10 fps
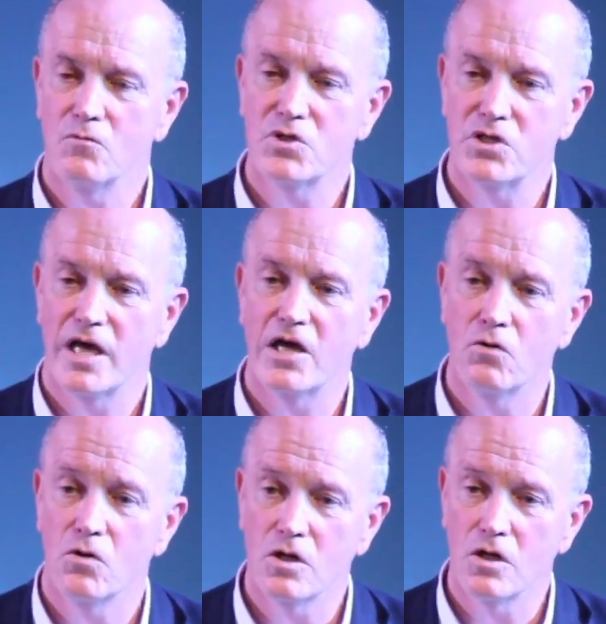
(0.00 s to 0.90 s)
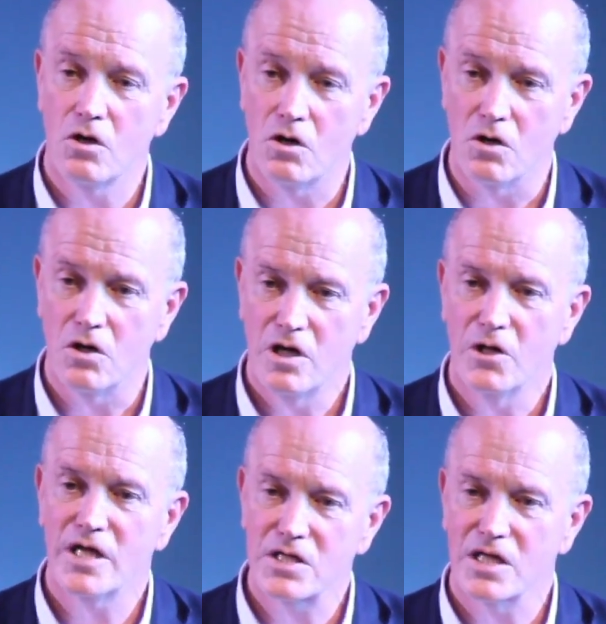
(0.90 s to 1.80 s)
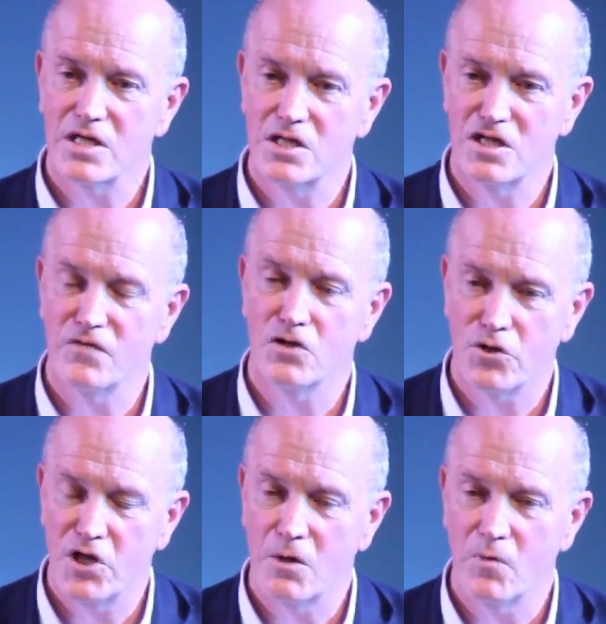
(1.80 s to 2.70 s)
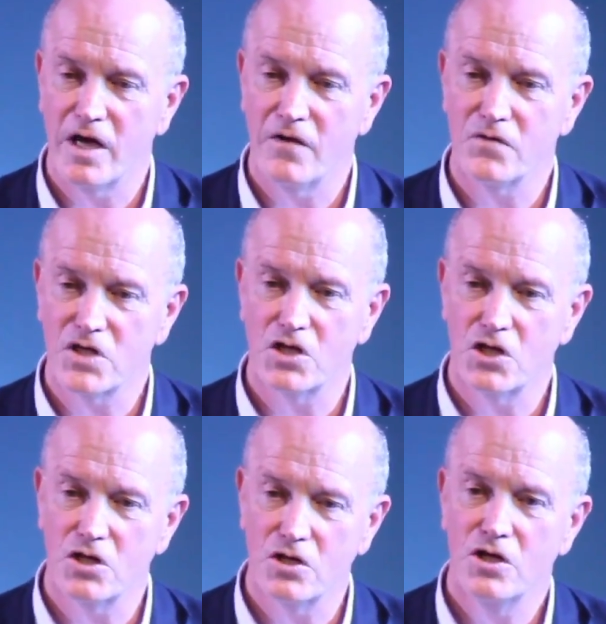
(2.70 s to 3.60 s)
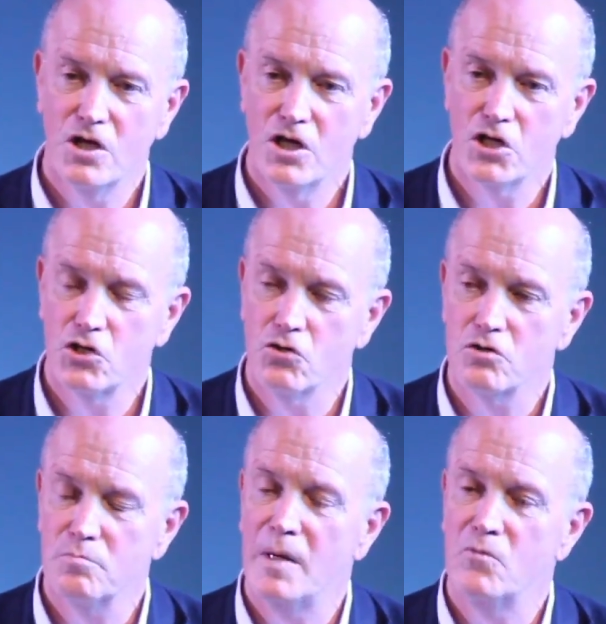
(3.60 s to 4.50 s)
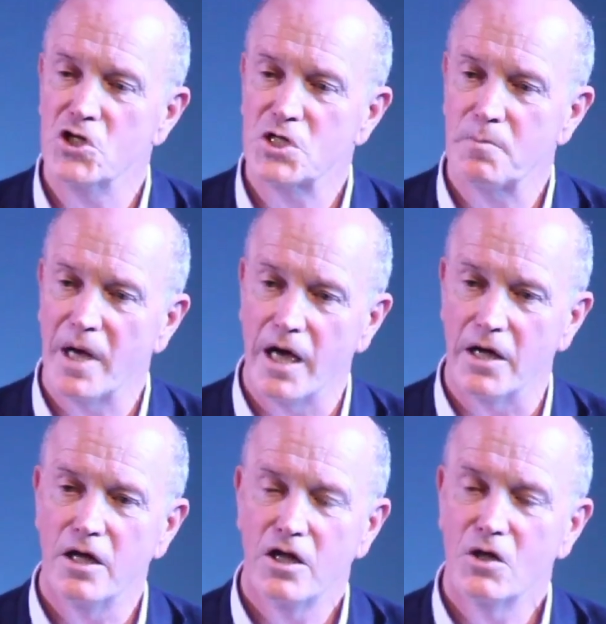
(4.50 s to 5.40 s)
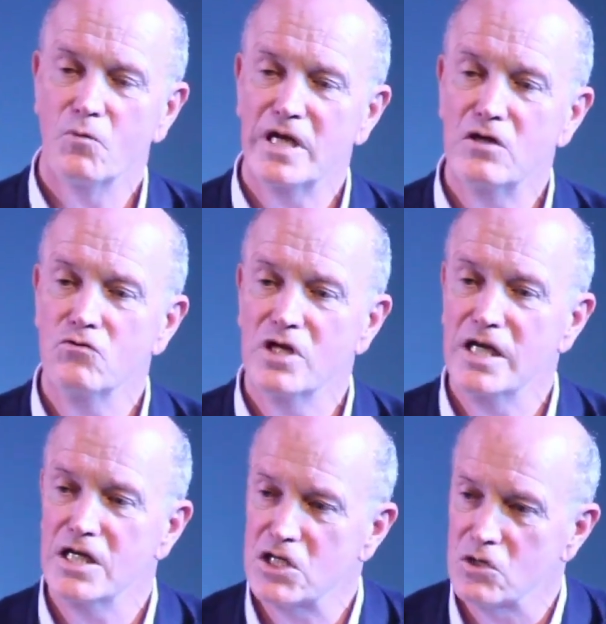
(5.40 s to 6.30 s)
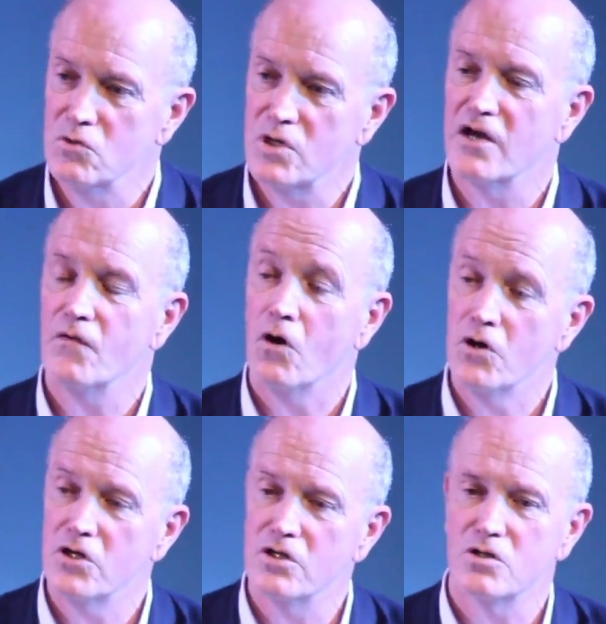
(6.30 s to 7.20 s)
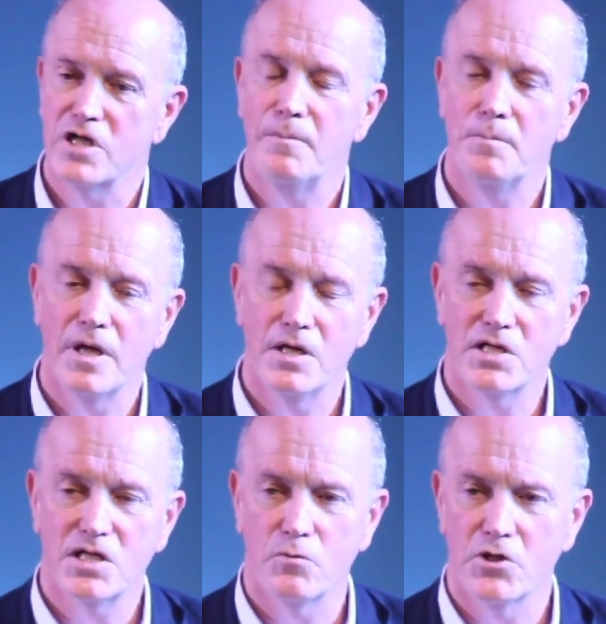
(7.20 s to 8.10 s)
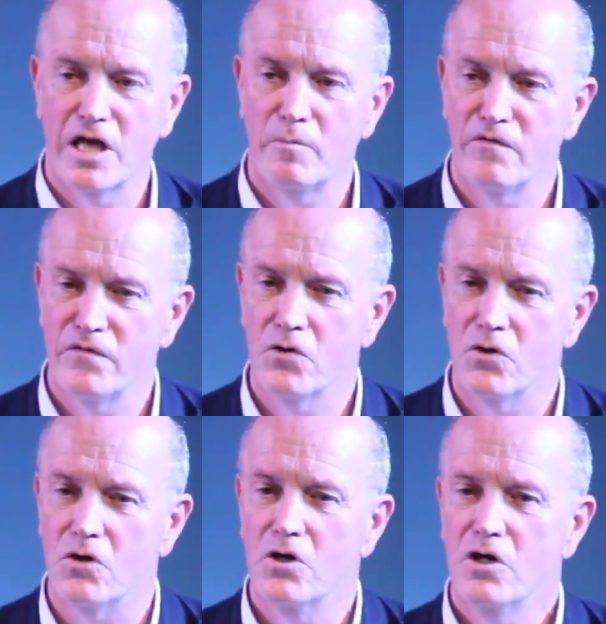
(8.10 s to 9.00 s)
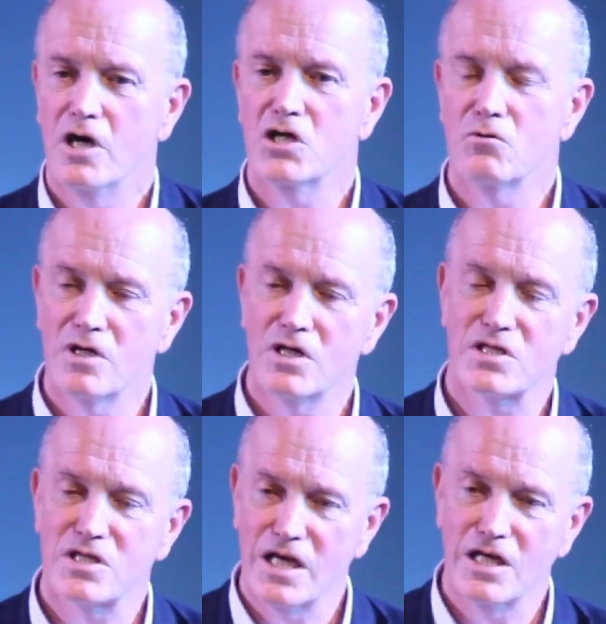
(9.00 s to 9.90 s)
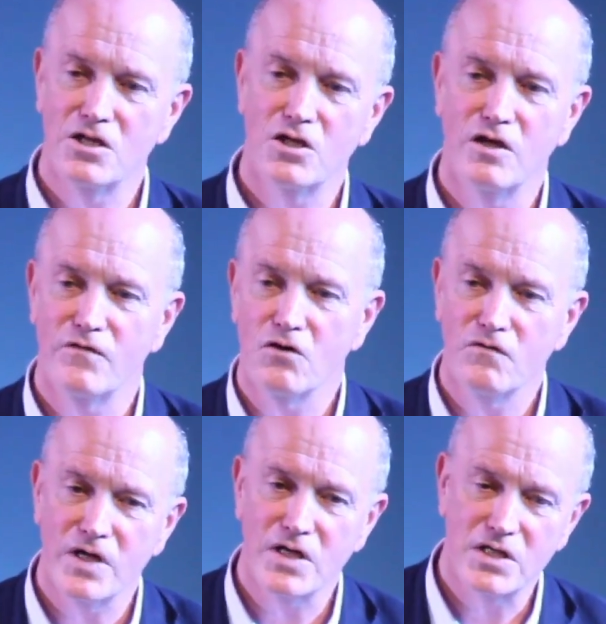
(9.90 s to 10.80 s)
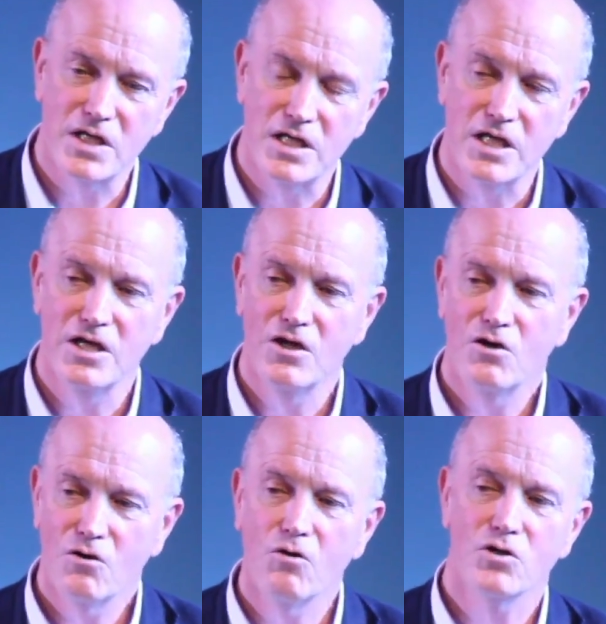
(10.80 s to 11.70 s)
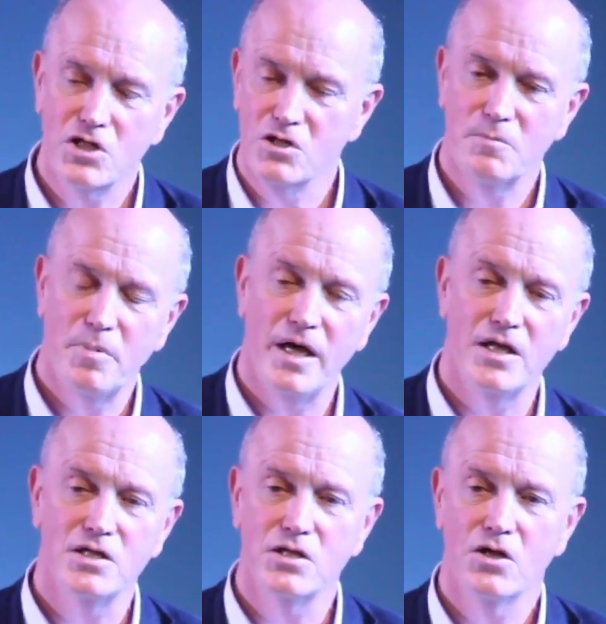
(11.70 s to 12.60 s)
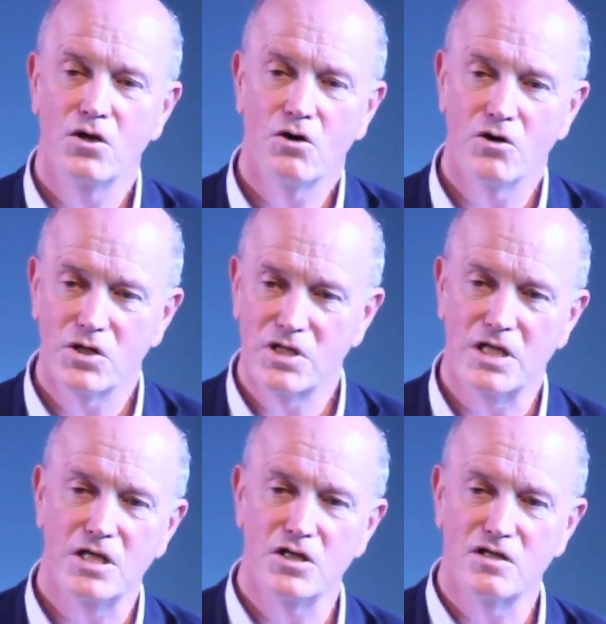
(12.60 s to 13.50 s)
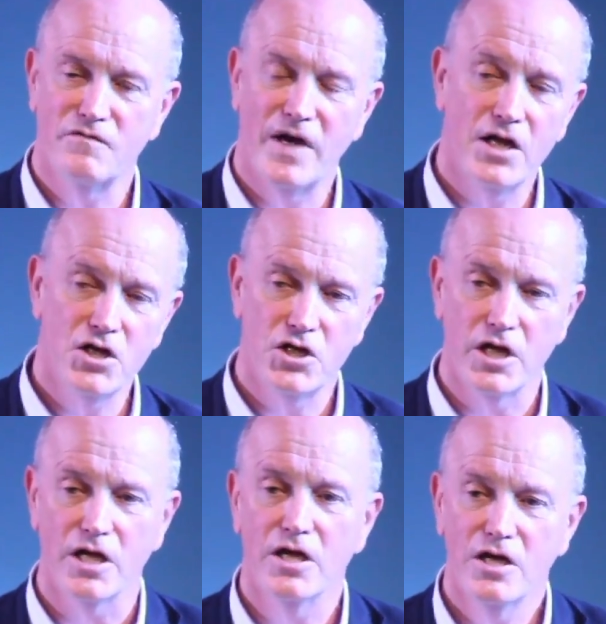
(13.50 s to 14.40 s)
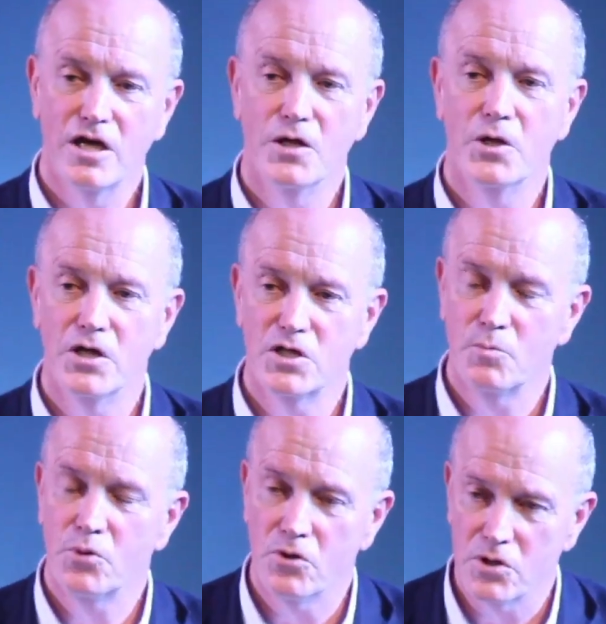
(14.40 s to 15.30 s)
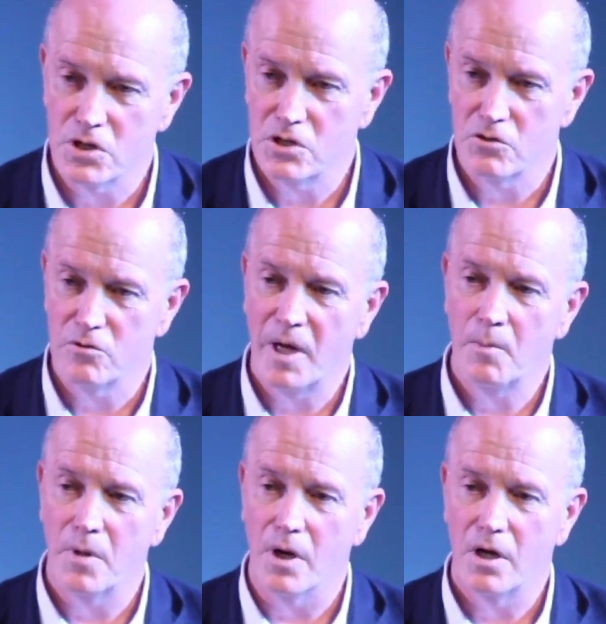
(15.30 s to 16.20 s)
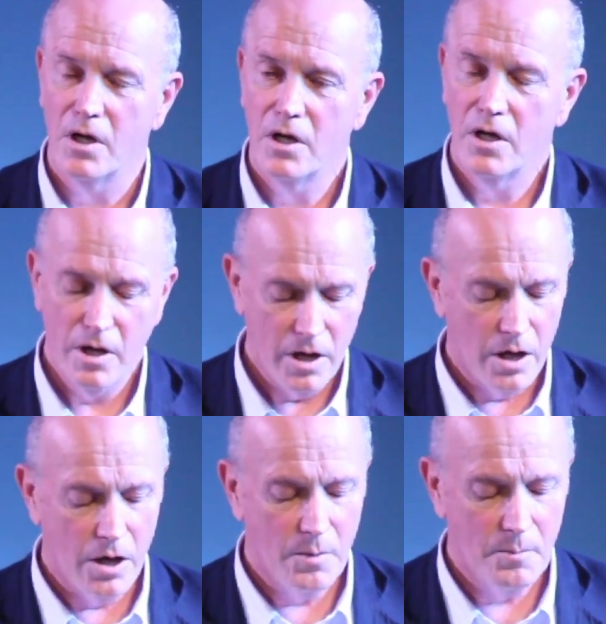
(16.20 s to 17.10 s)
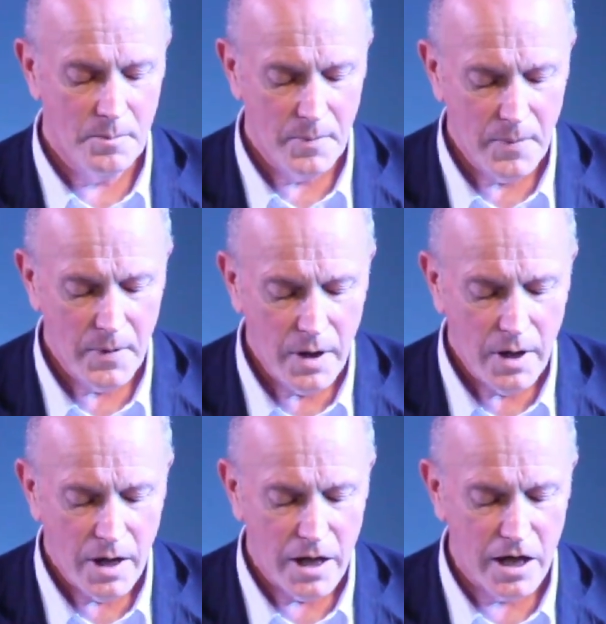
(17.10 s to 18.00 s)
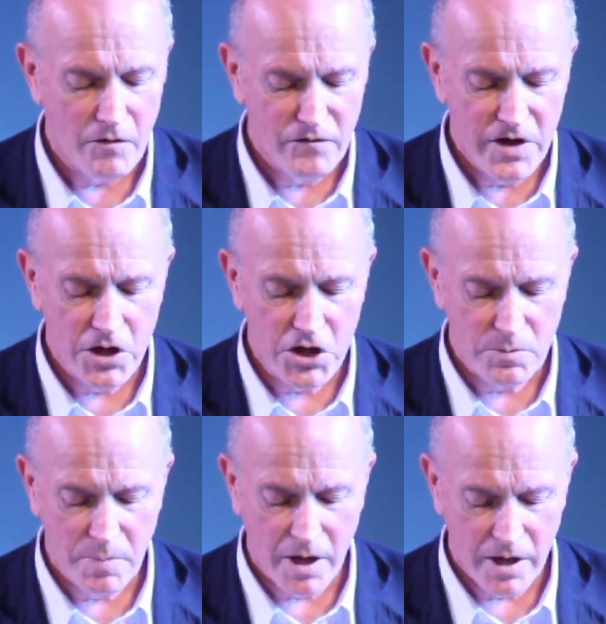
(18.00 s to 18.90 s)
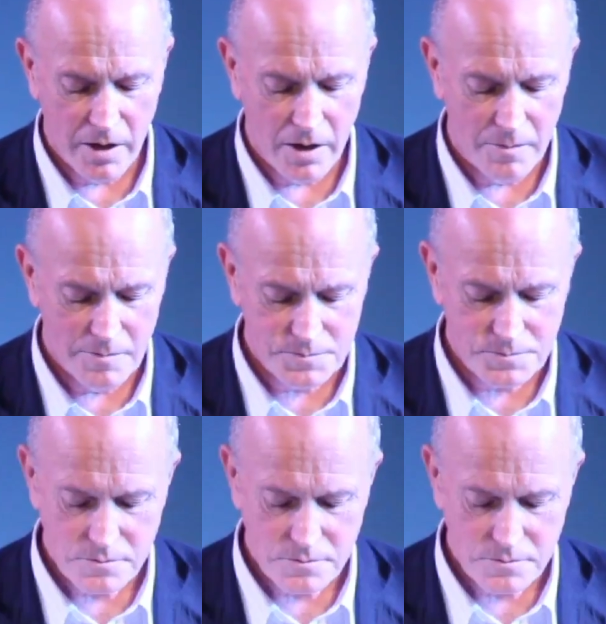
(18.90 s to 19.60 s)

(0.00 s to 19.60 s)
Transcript: that was there all along. And that's a difficult thing. We have such a short memory span that we do need to kind of honor the templates that were there before and to understand that the evolving city also depends on a city that's vanishing and that is important to remember. And I'll finish by